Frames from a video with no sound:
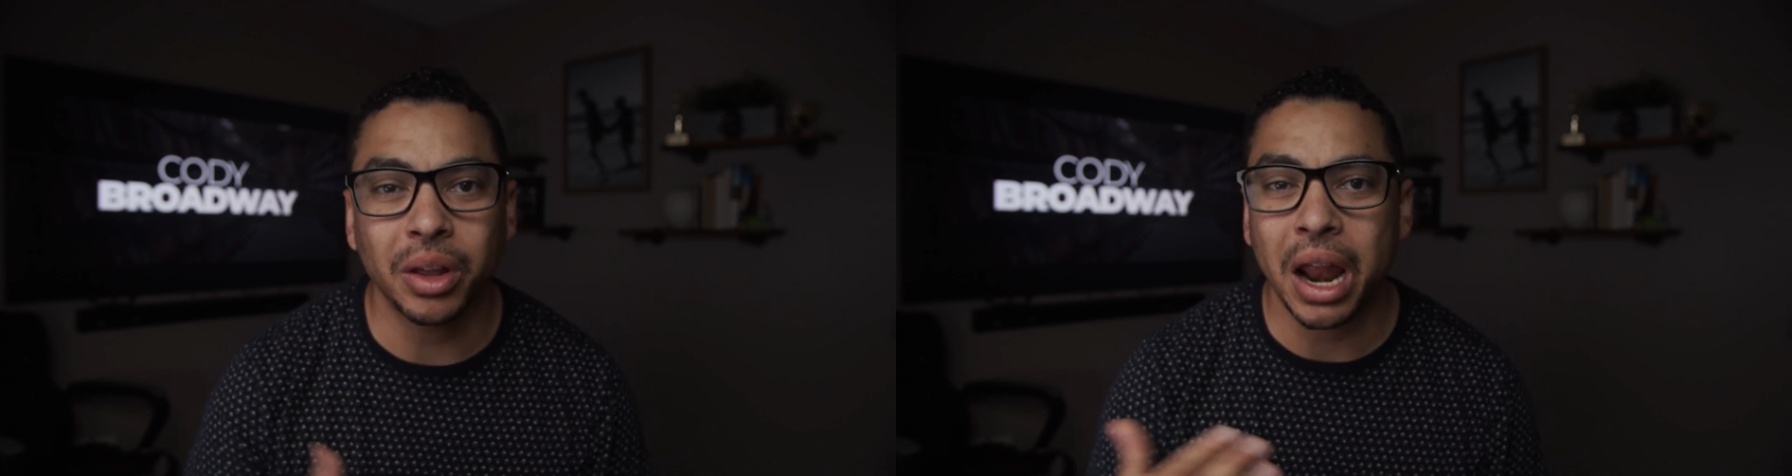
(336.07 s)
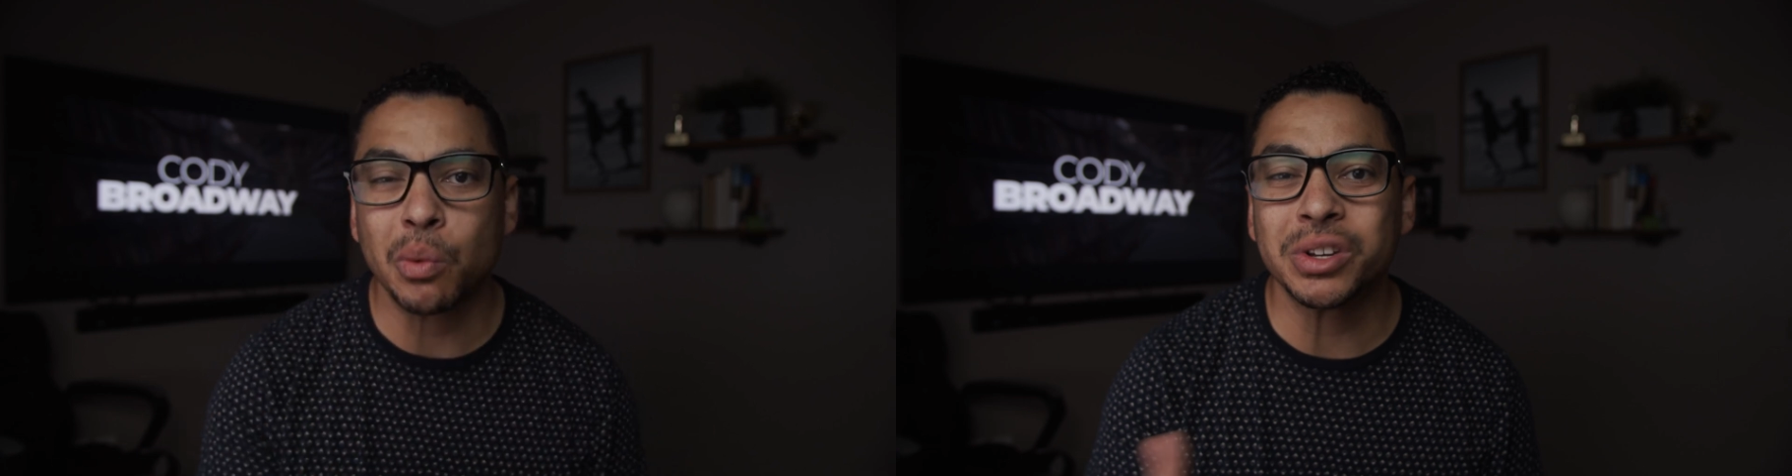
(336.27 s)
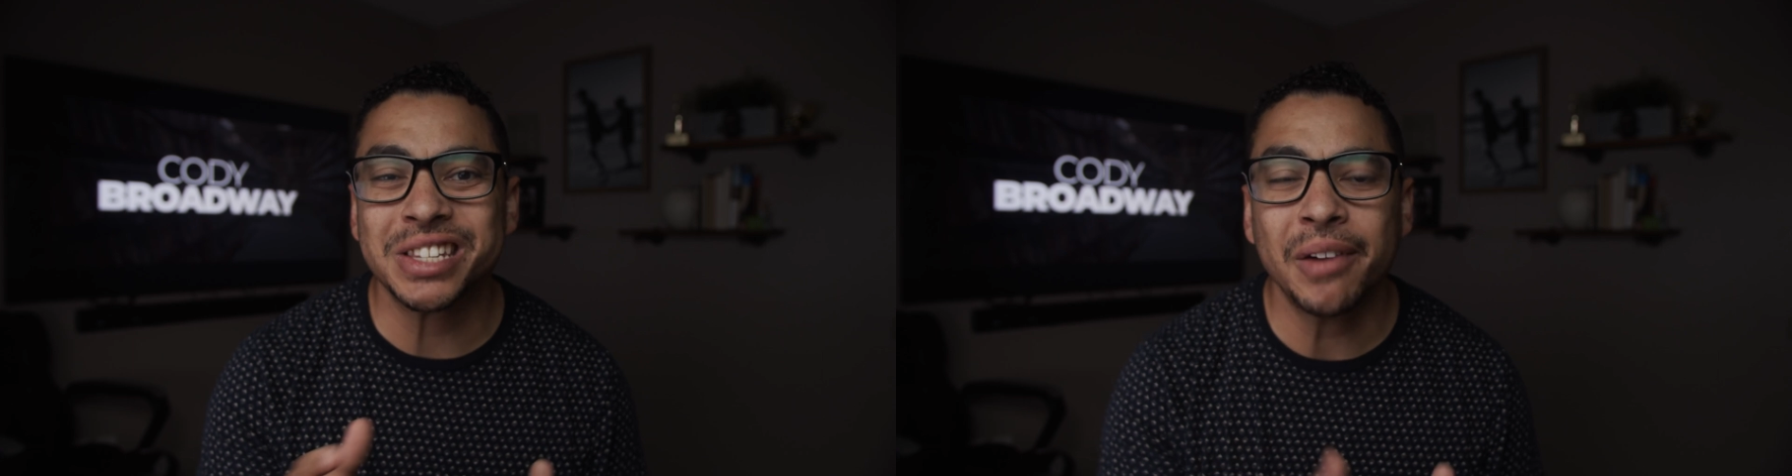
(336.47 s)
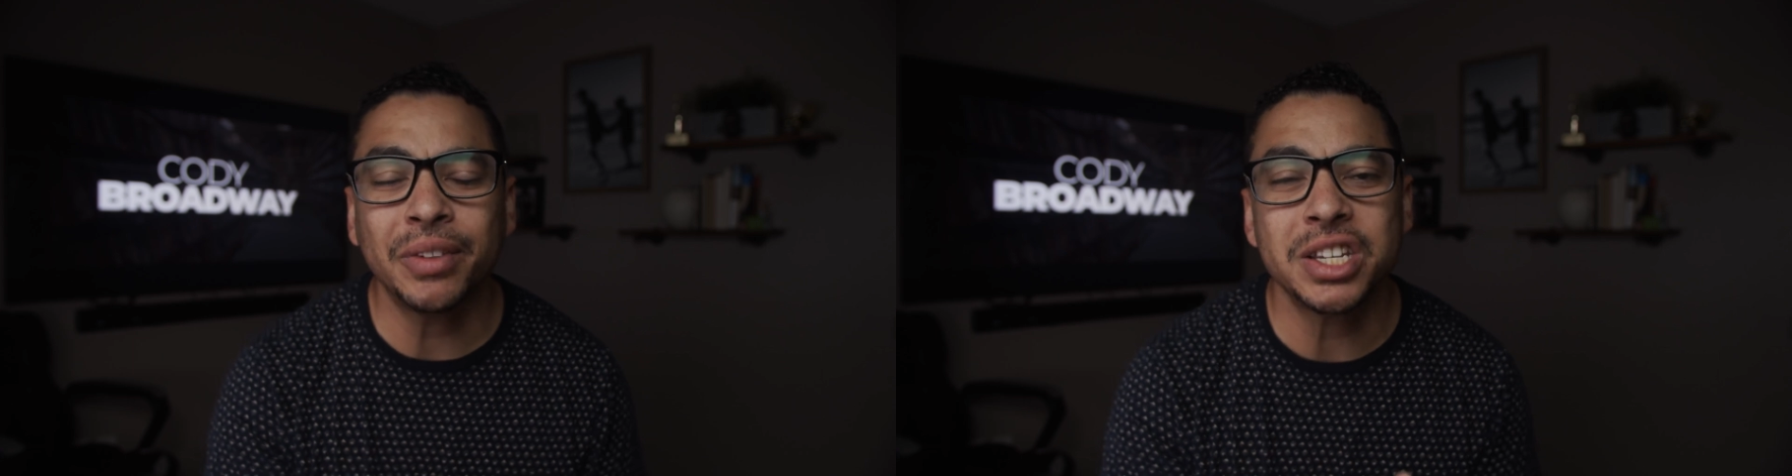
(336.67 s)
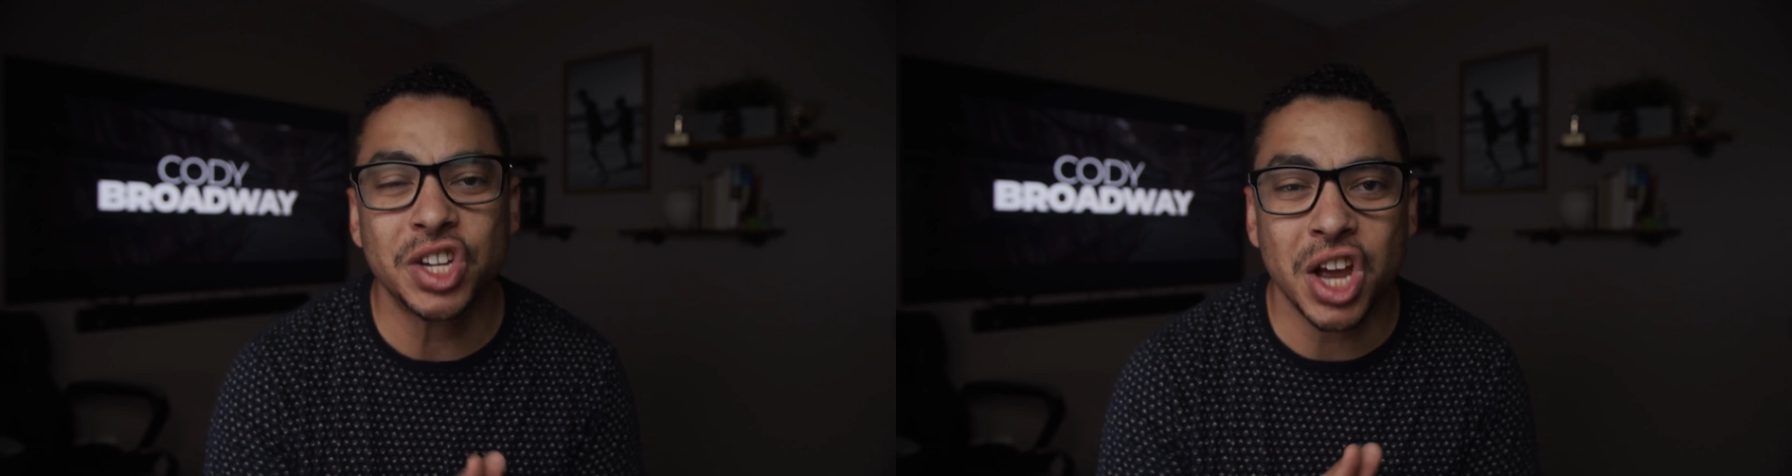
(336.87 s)
and I will
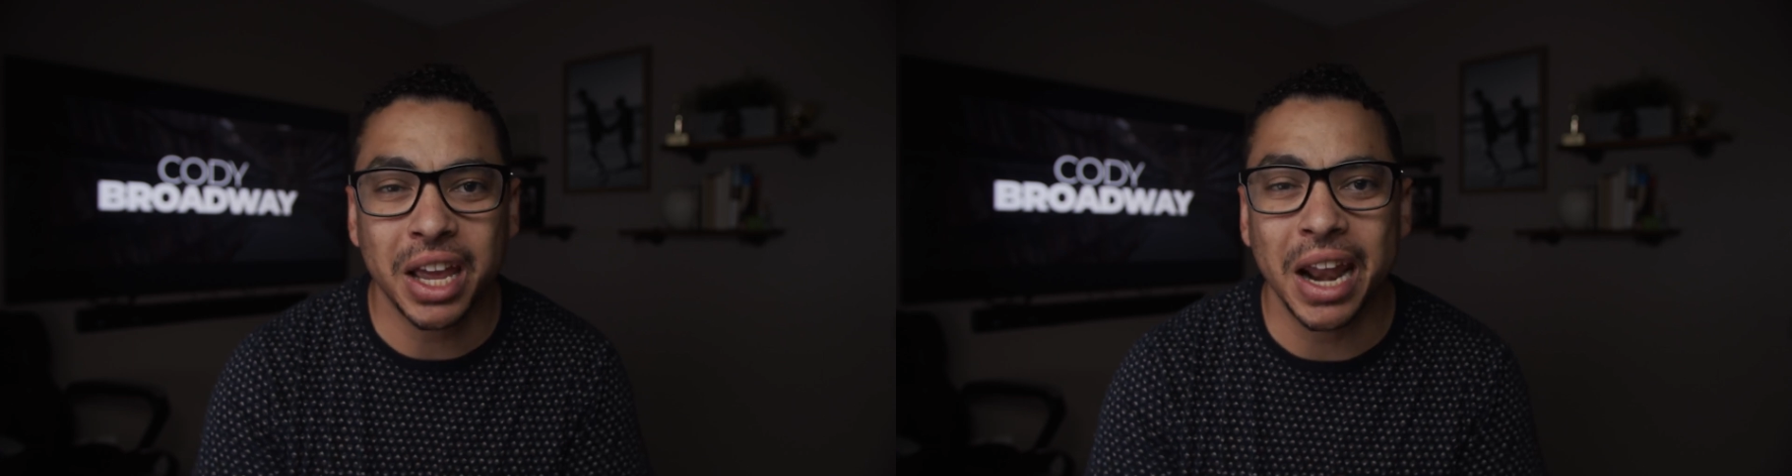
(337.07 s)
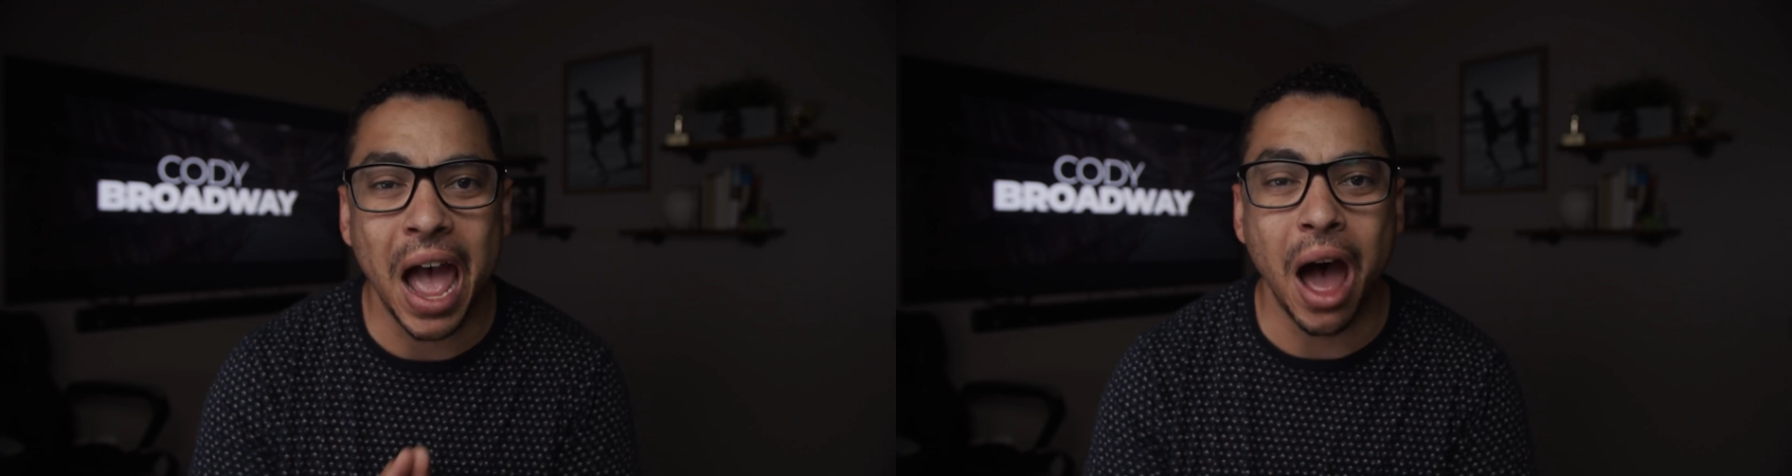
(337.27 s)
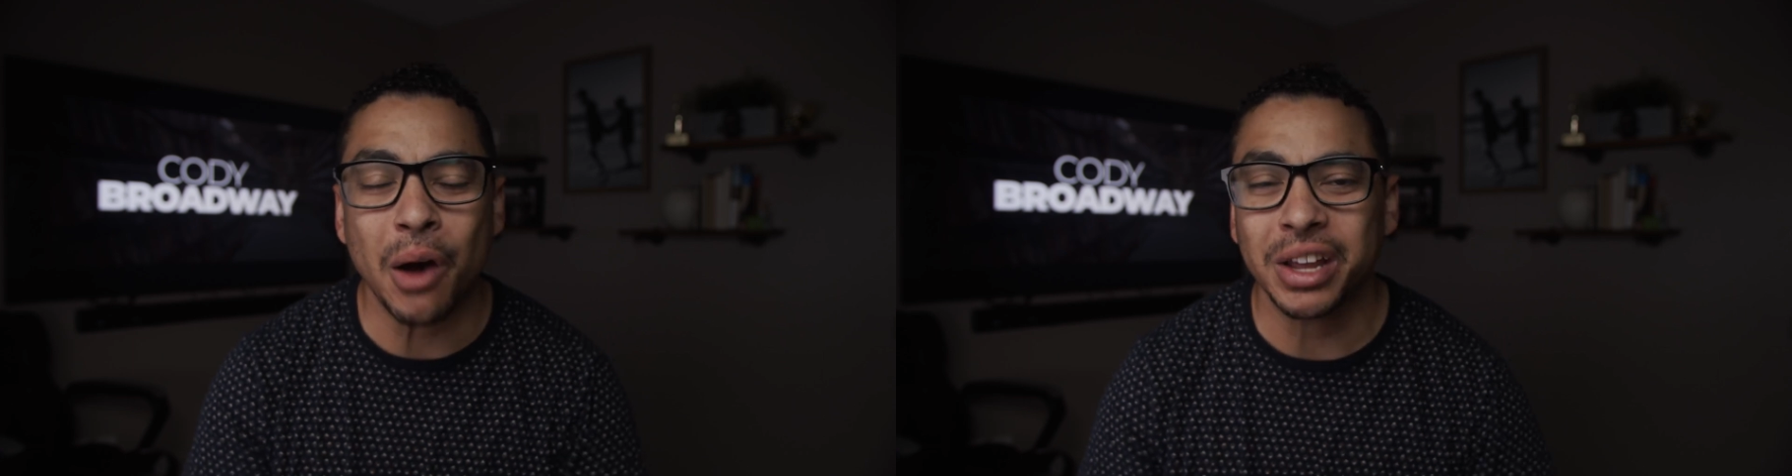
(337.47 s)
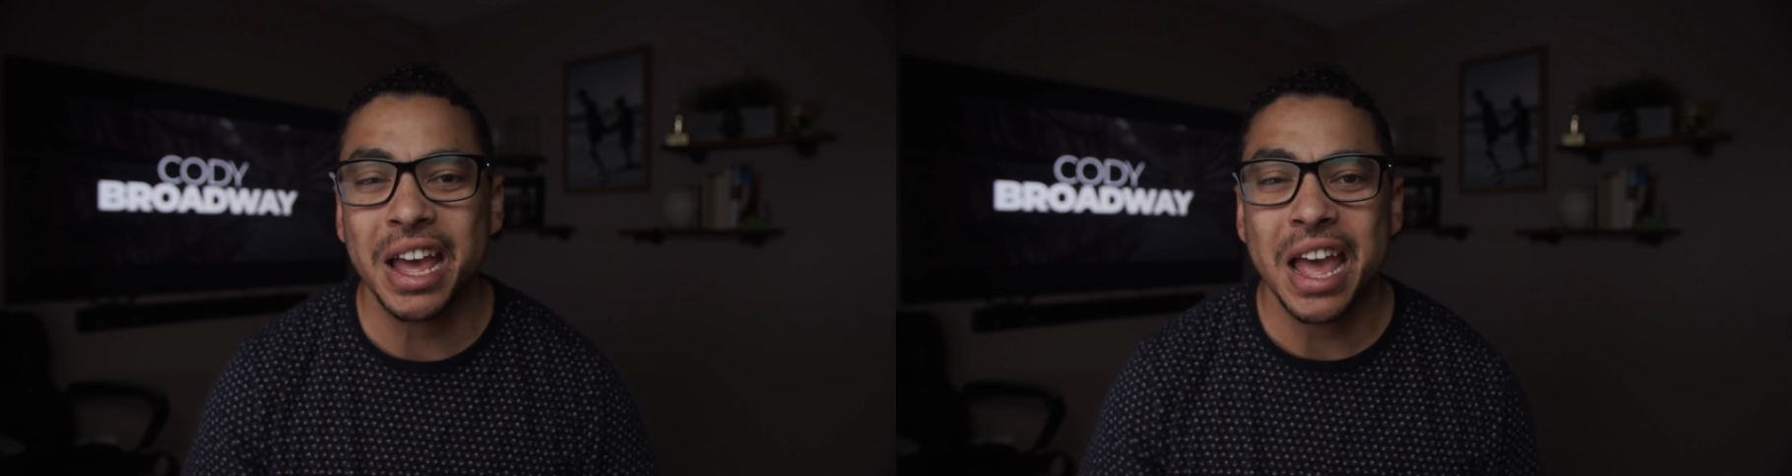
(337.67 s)
definitely check it out